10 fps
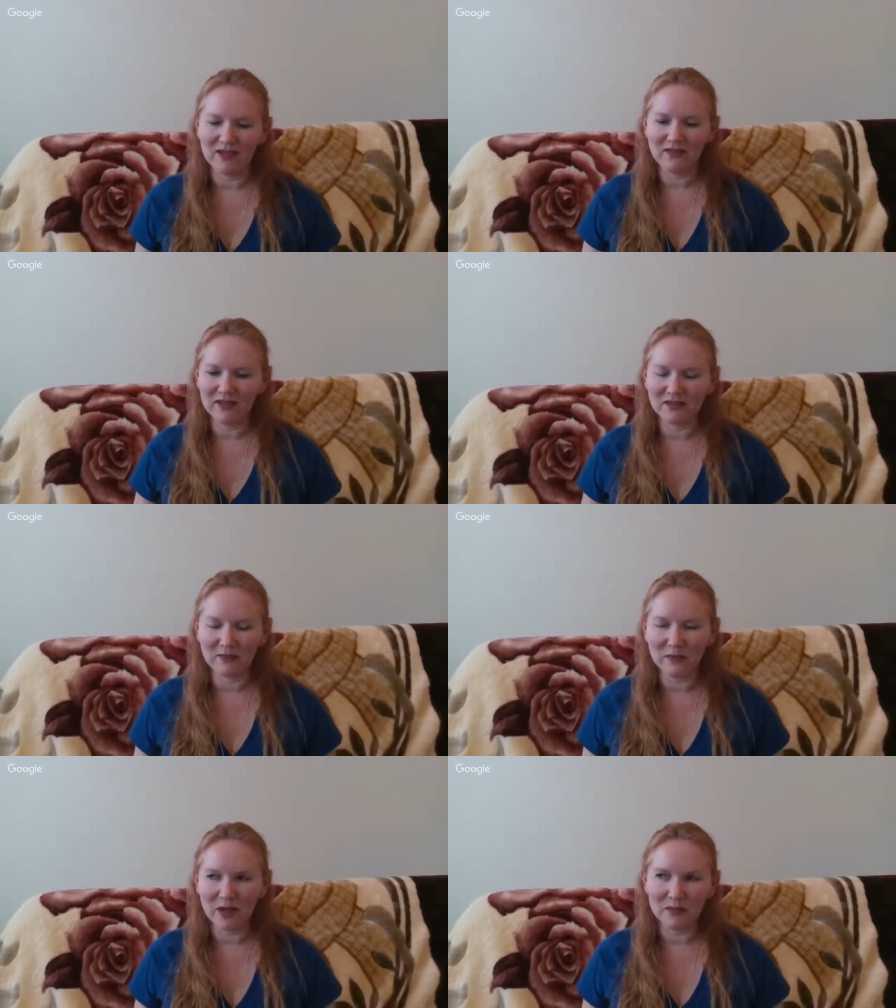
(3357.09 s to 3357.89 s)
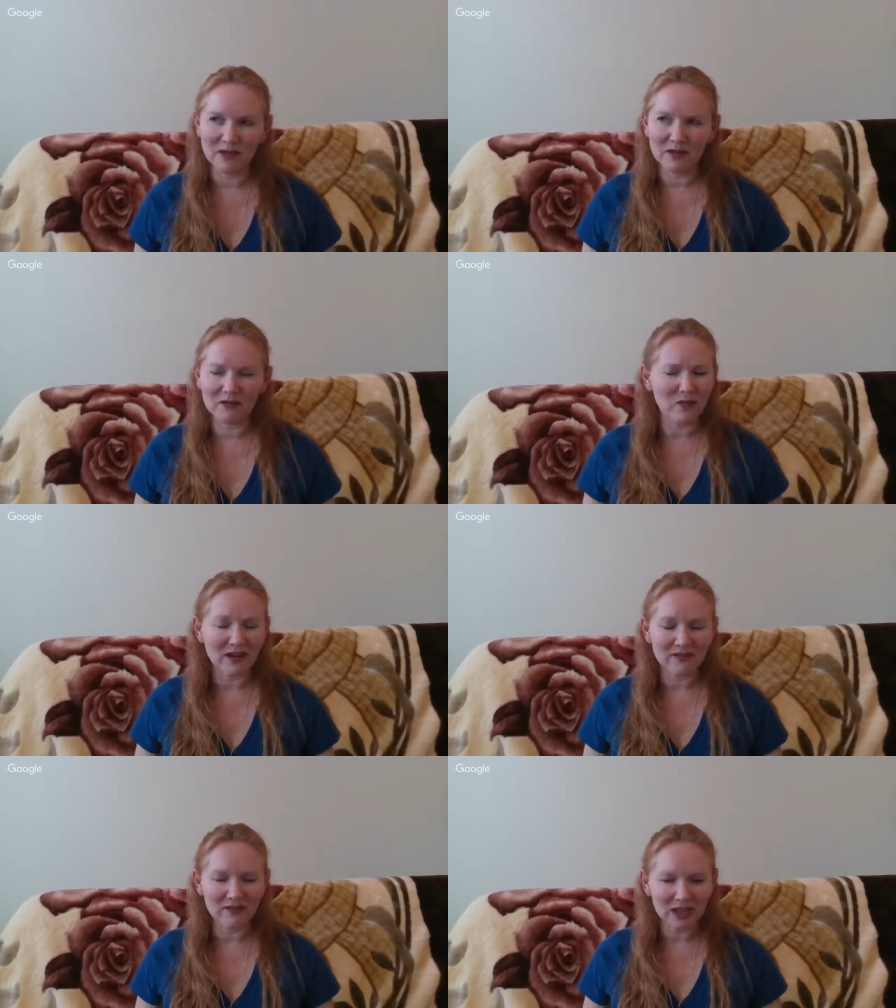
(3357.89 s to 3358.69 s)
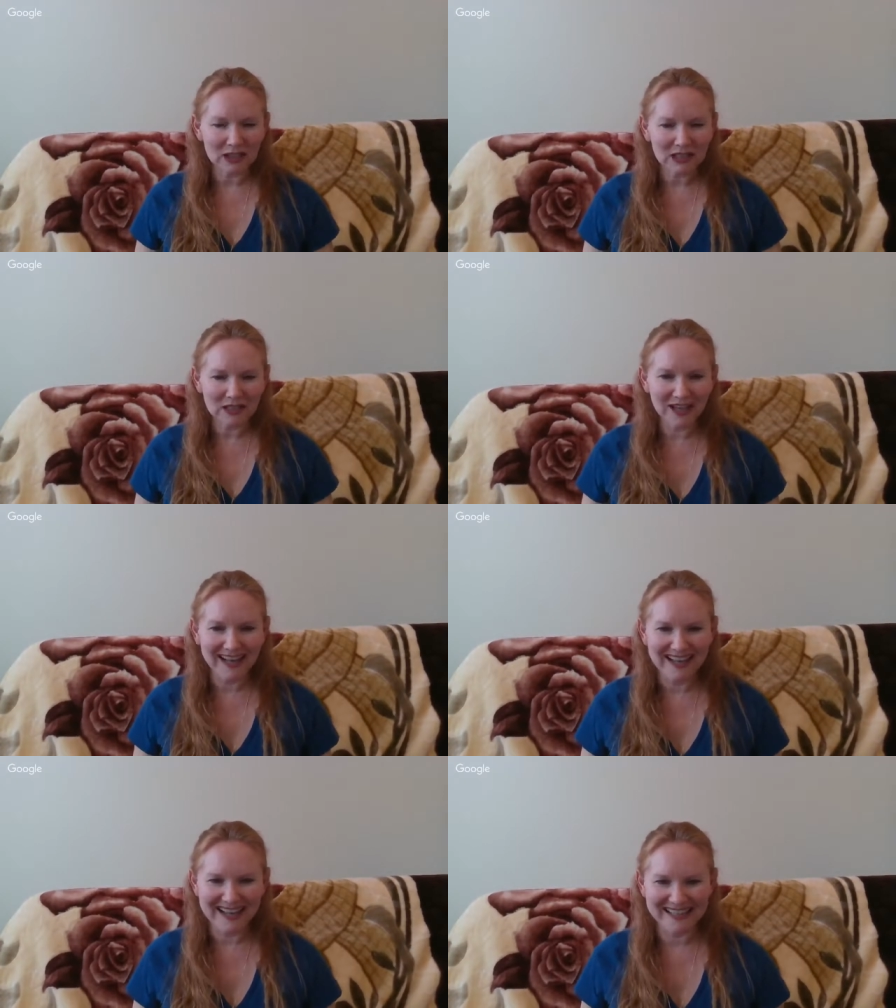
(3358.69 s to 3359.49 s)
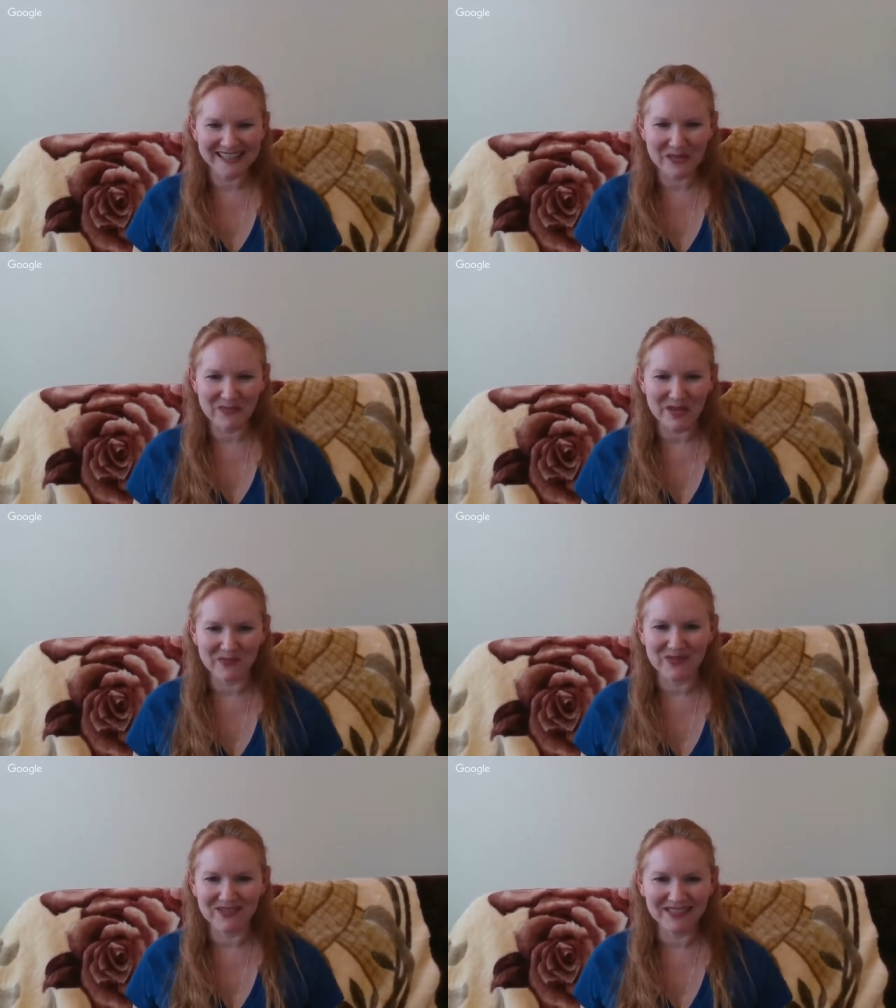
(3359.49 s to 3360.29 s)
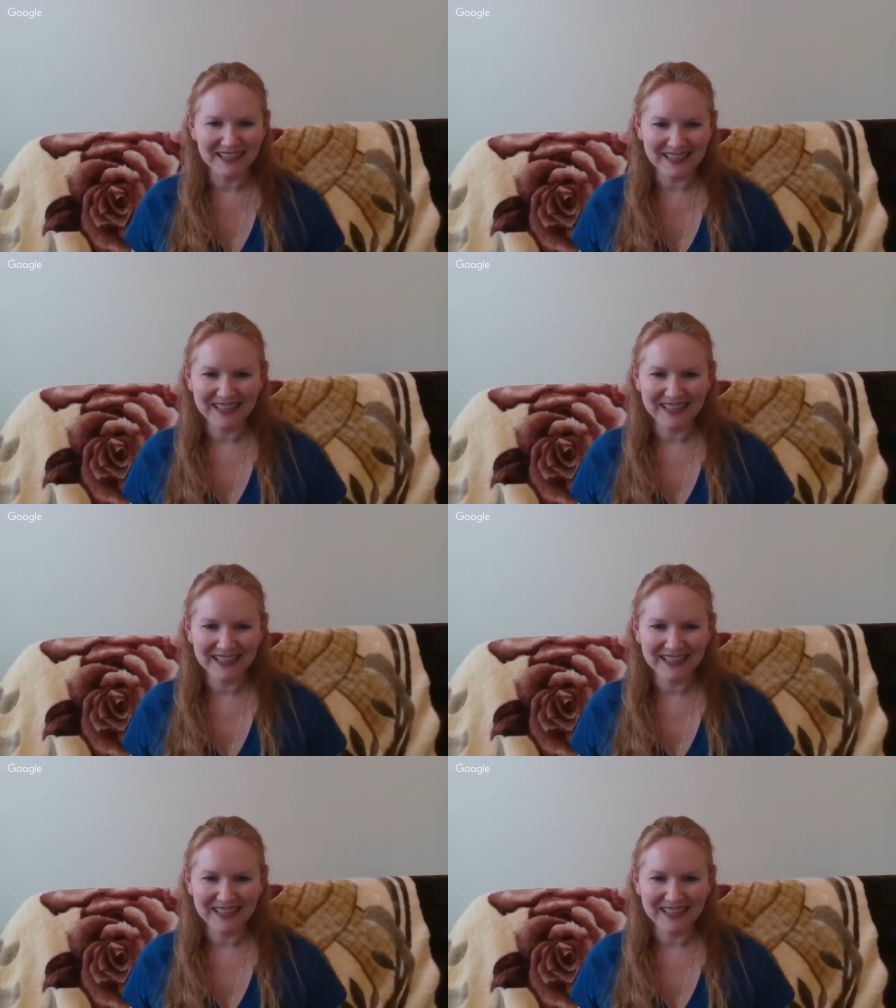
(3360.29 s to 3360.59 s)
even if maybe you don't quite feel it, some people,